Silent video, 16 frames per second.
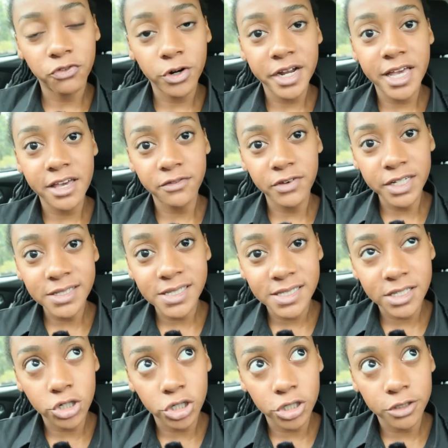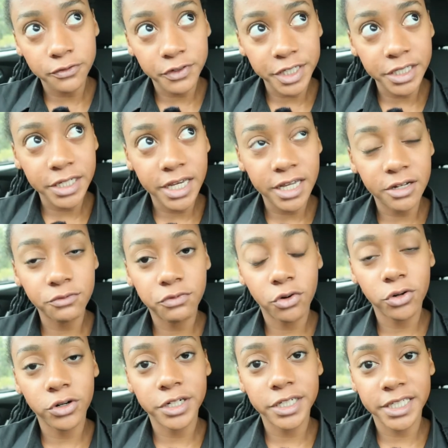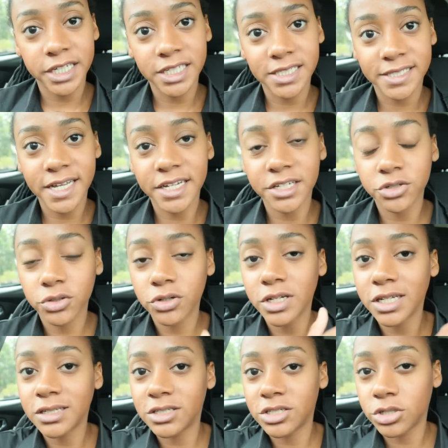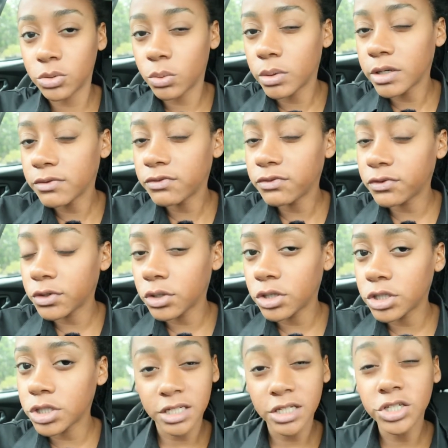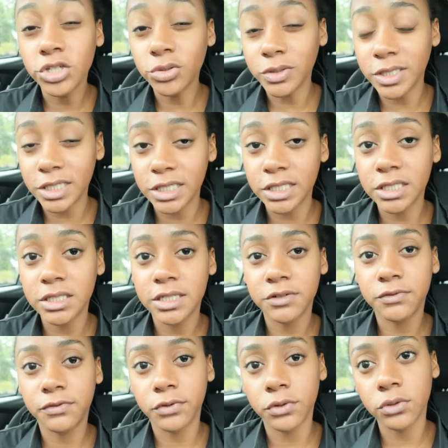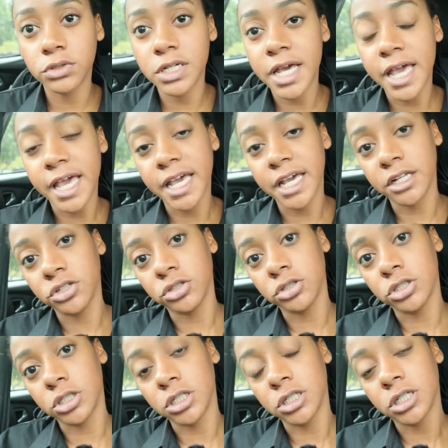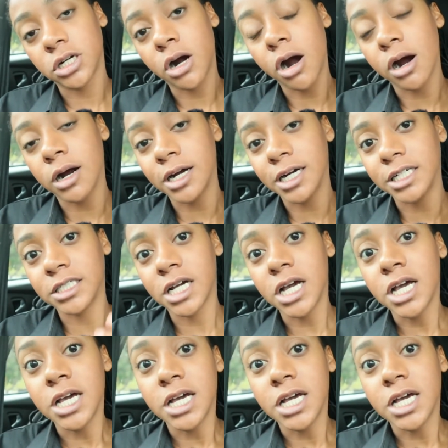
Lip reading: For event serving and for gigs that you're gonna do with food, you need the food handler card